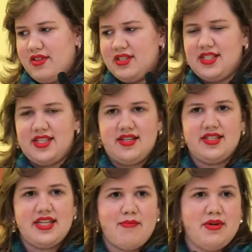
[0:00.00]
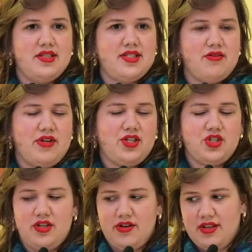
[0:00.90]
This is in the Srebrenica
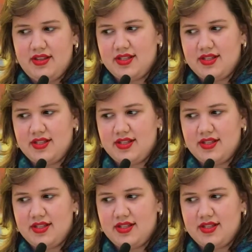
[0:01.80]
region during the